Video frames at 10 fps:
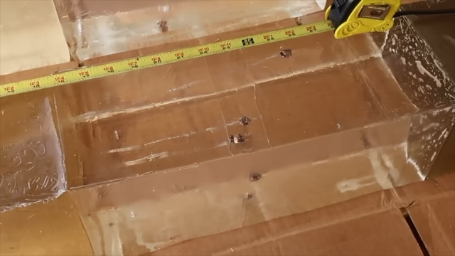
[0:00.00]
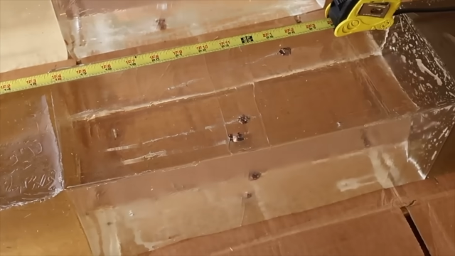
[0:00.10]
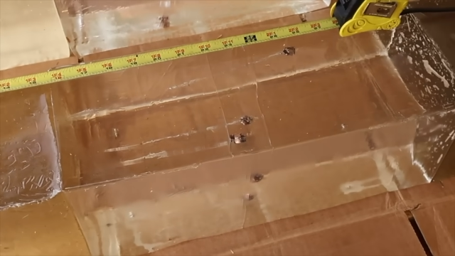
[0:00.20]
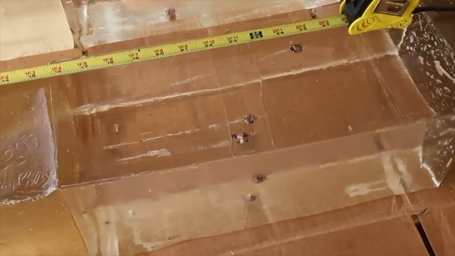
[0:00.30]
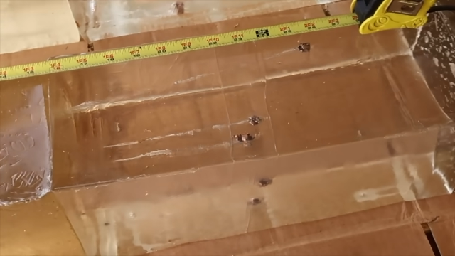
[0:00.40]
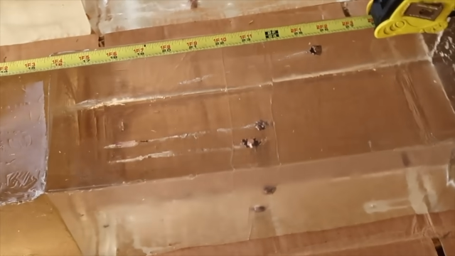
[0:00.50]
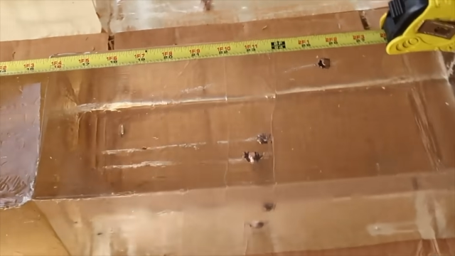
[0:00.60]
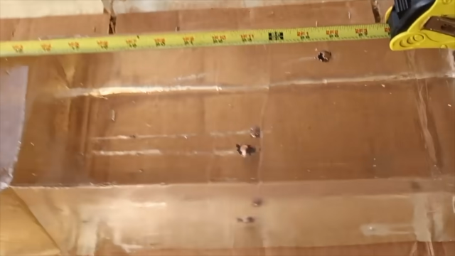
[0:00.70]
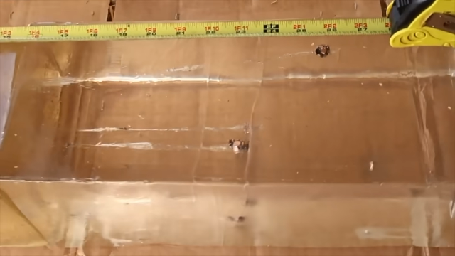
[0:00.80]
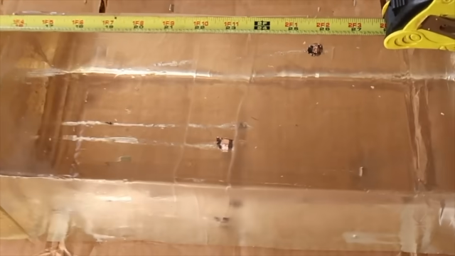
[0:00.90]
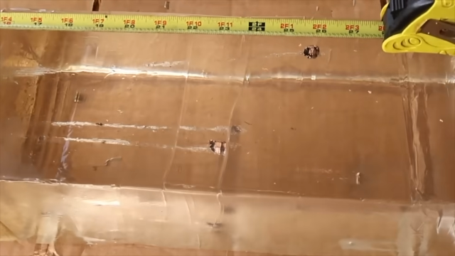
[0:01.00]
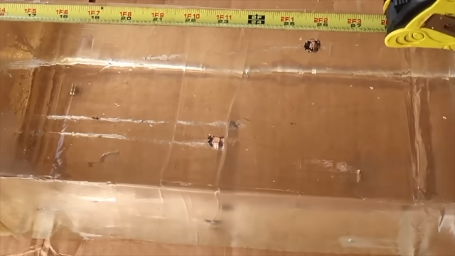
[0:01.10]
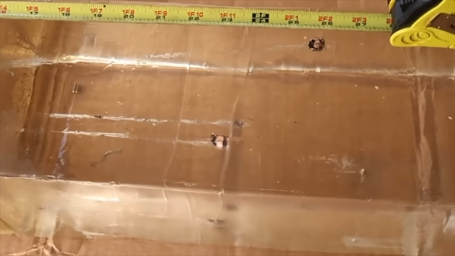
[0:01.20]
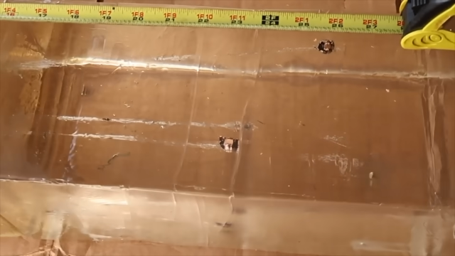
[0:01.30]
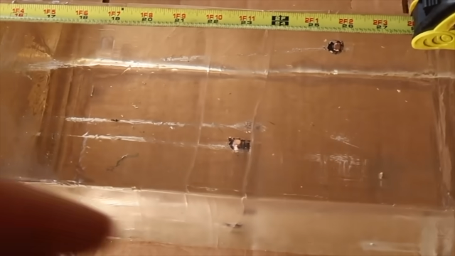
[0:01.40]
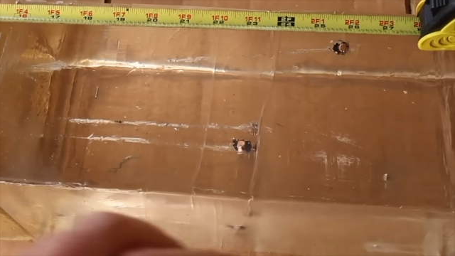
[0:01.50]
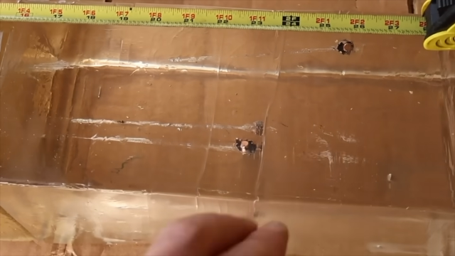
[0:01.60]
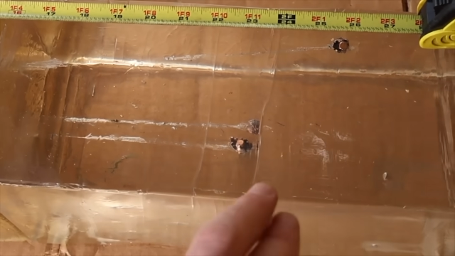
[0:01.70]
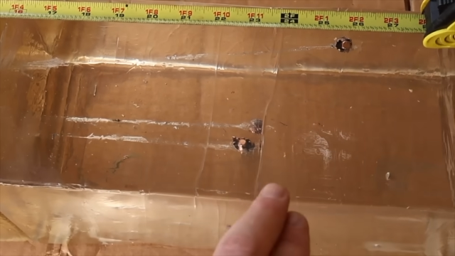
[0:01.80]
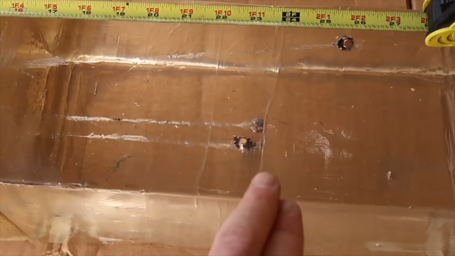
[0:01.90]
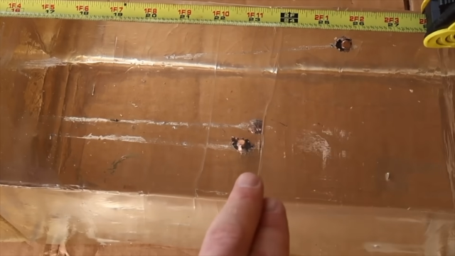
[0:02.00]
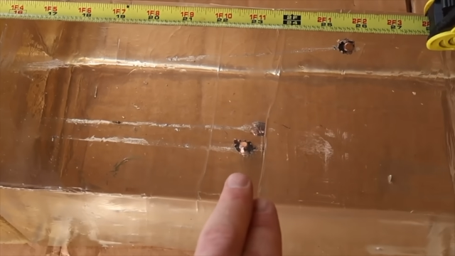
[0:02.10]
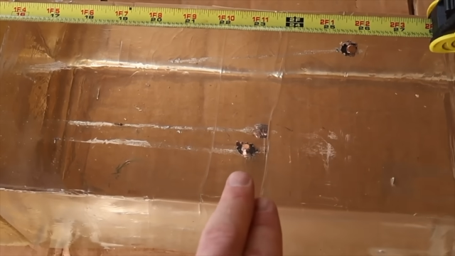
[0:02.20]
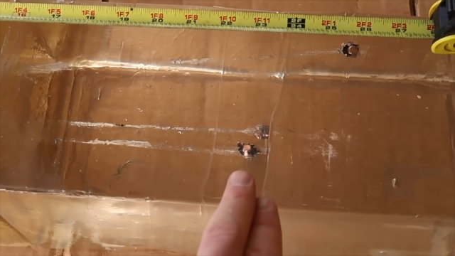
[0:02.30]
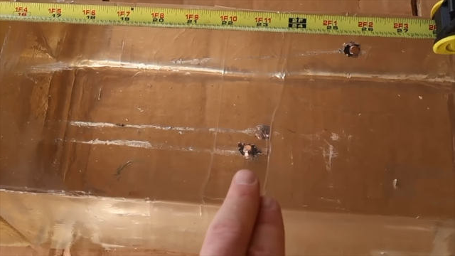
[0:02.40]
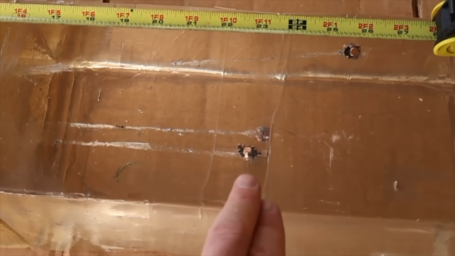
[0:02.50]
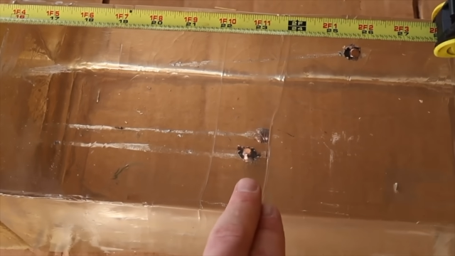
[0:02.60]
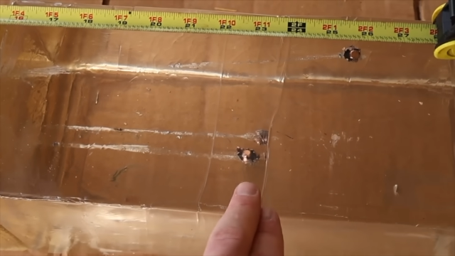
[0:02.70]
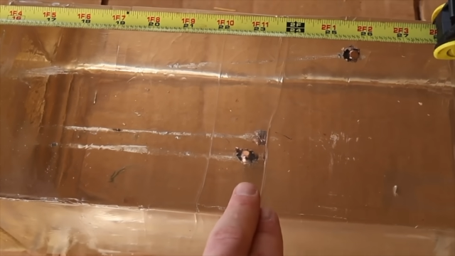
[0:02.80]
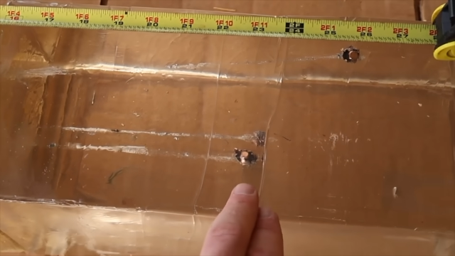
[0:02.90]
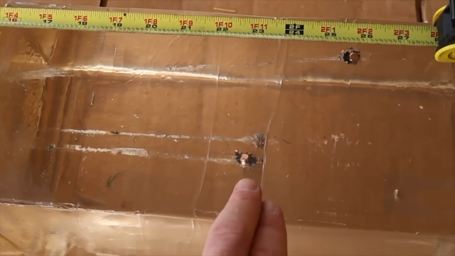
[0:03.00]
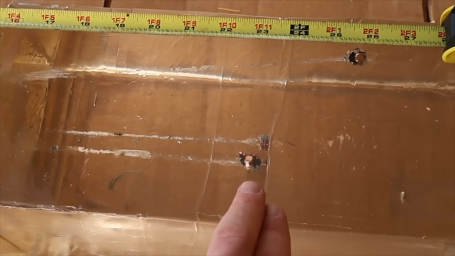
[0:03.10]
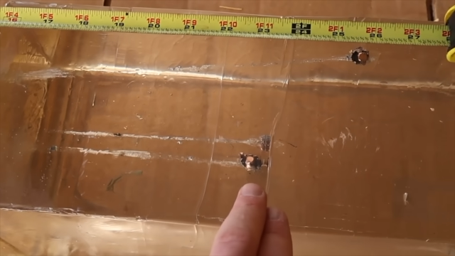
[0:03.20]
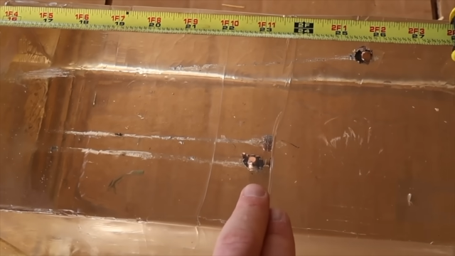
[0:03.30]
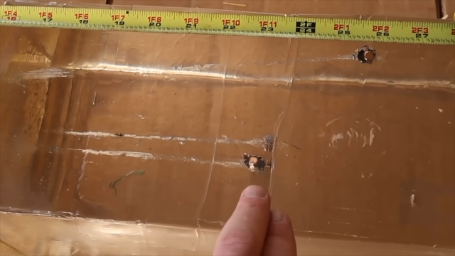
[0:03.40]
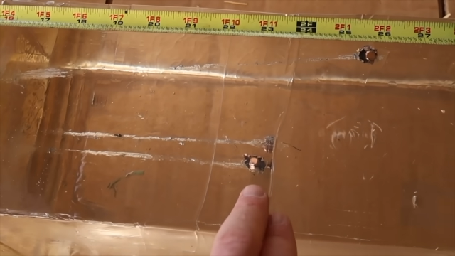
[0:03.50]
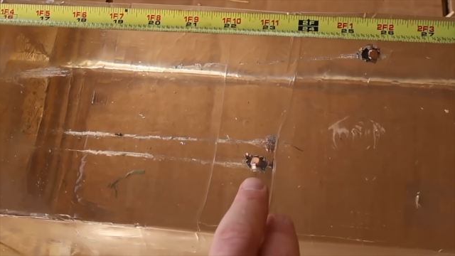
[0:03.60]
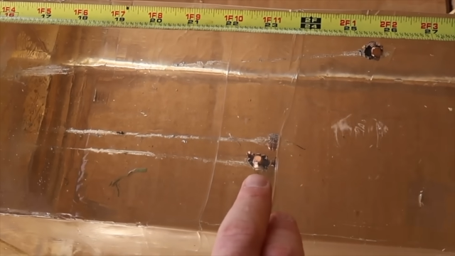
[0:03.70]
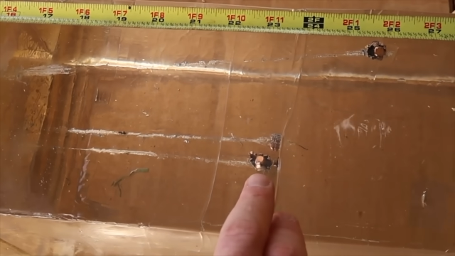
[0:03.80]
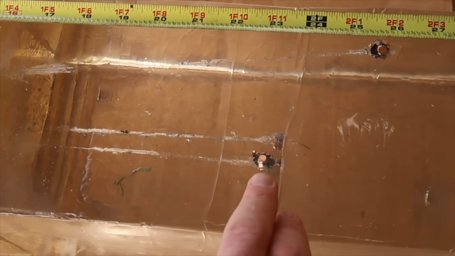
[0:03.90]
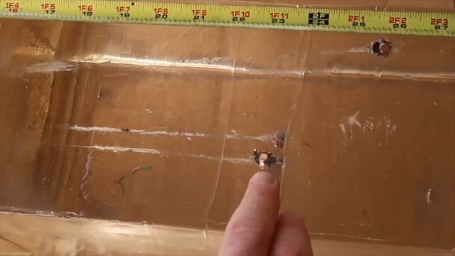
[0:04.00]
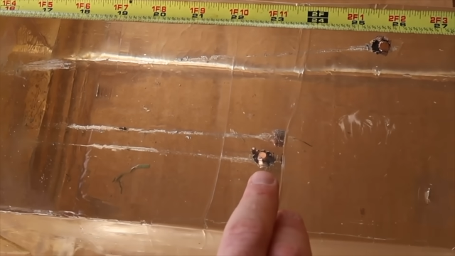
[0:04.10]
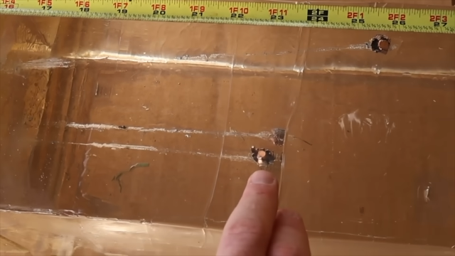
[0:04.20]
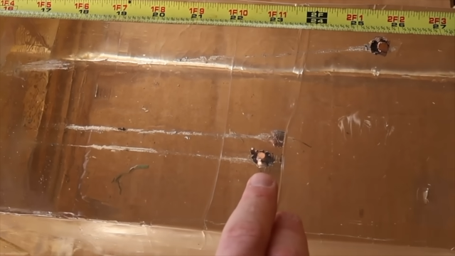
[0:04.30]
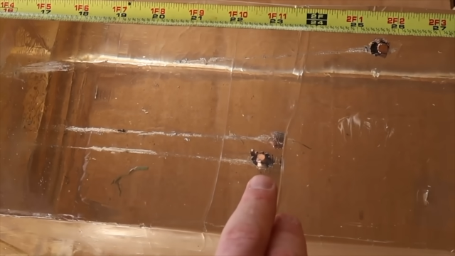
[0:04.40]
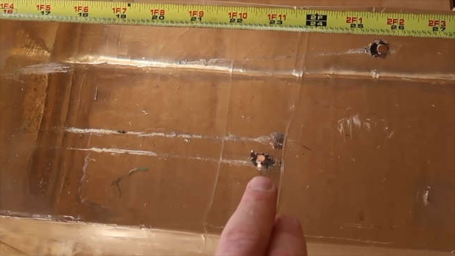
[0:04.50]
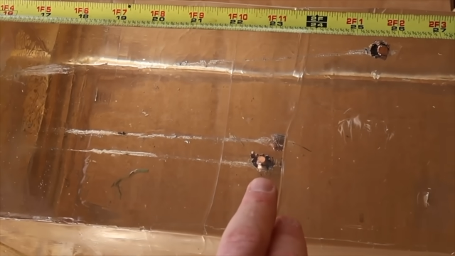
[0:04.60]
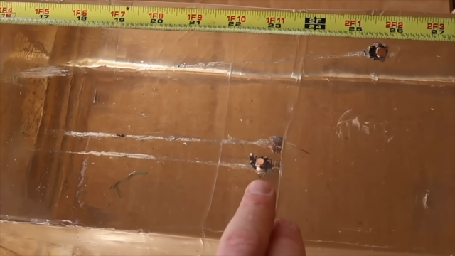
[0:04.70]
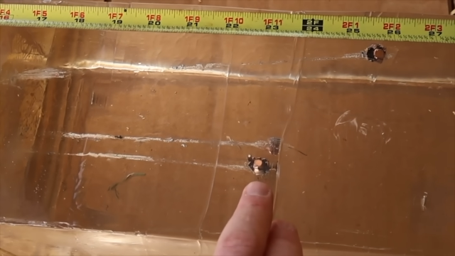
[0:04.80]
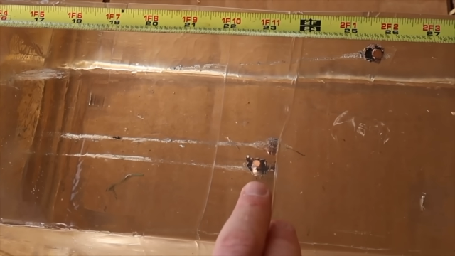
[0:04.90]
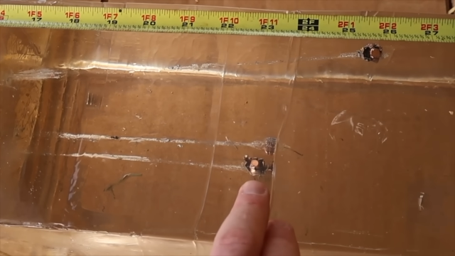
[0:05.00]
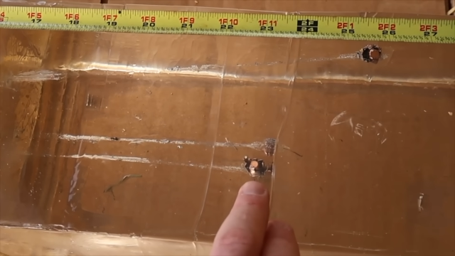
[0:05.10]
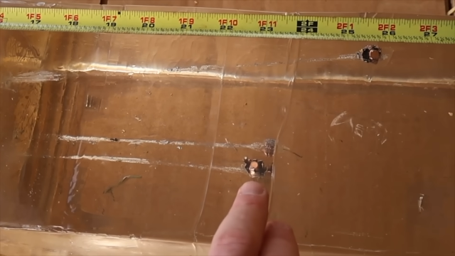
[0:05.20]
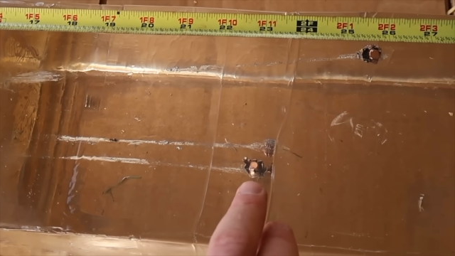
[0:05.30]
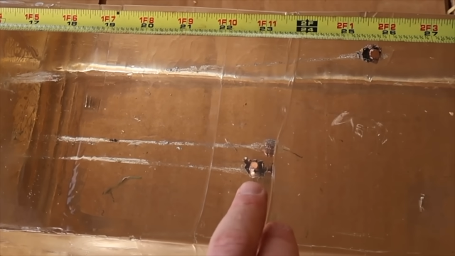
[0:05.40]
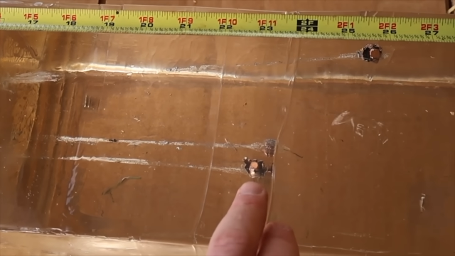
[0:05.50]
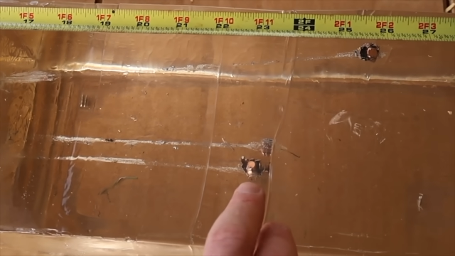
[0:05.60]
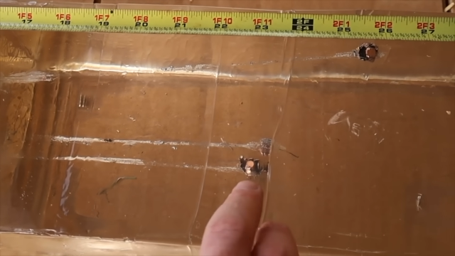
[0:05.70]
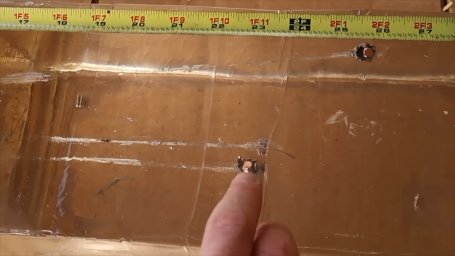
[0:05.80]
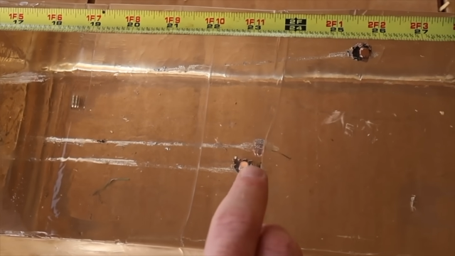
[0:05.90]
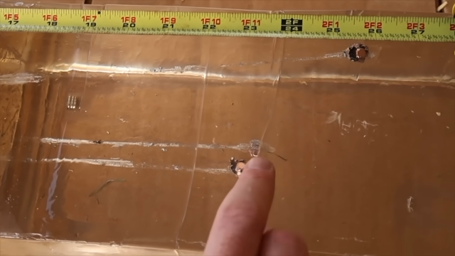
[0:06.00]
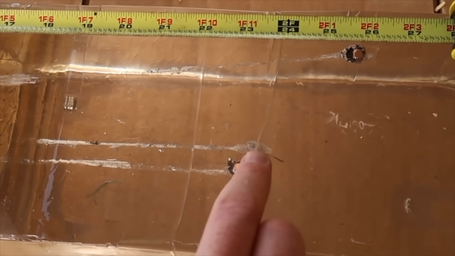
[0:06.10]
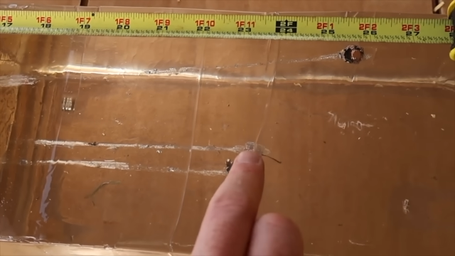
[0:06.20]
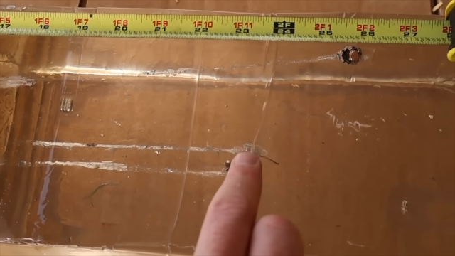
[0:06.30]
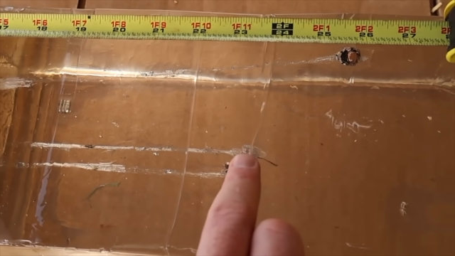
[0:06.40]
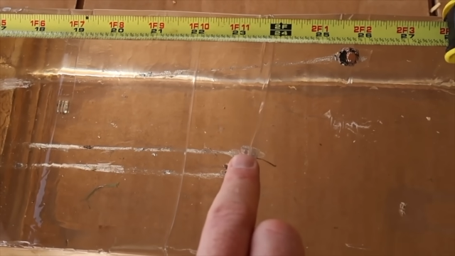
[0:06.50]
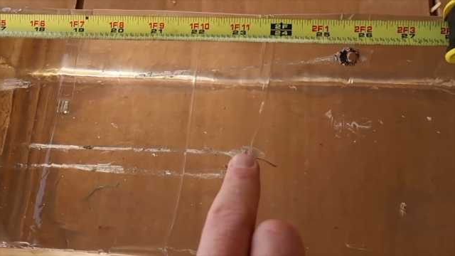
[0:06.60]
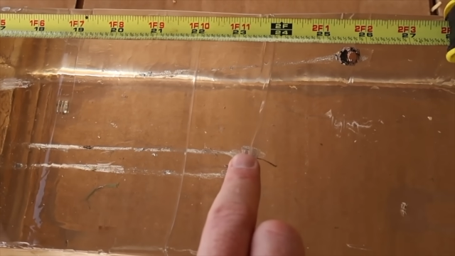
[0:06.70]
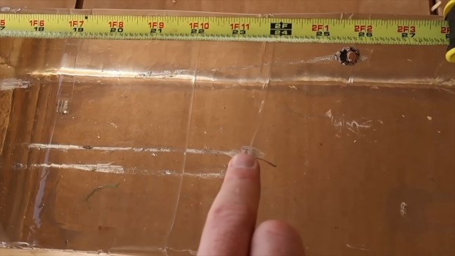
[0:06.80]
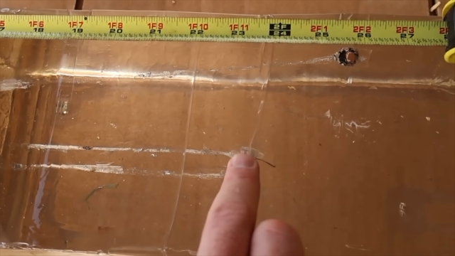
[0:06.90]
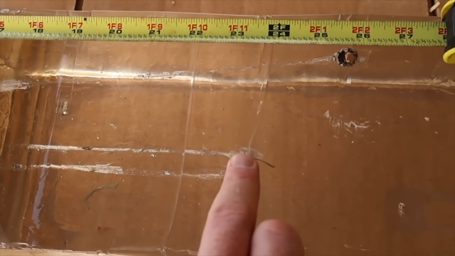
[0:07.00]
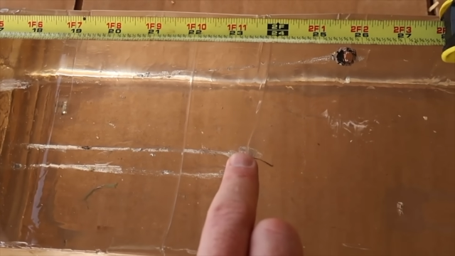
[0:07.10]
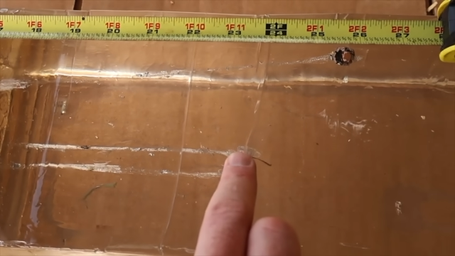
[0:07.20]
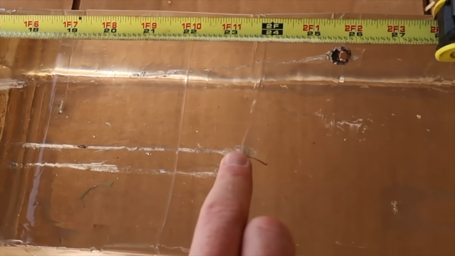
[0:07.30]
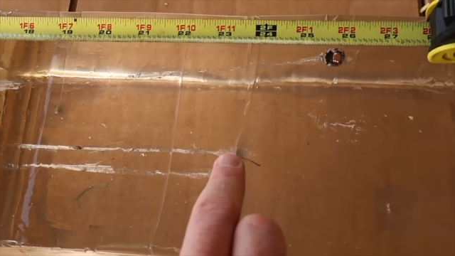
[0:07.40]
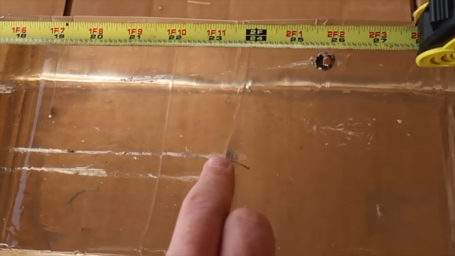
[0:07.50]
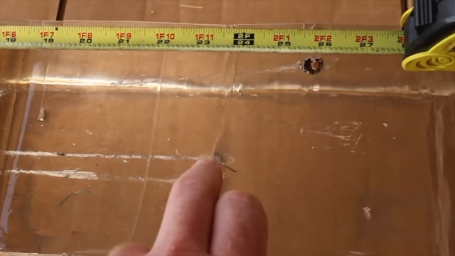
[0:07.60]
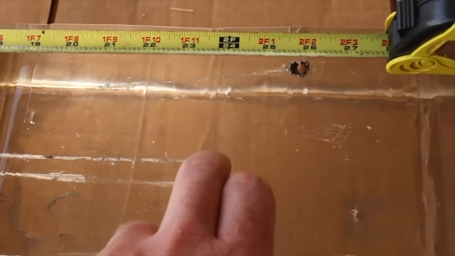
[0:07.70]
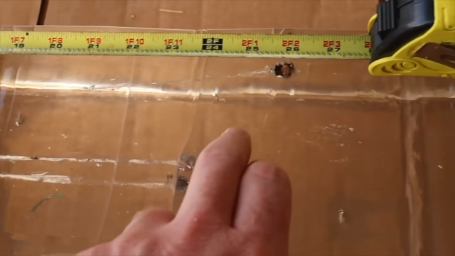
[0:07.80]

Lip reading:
(no speaker visible)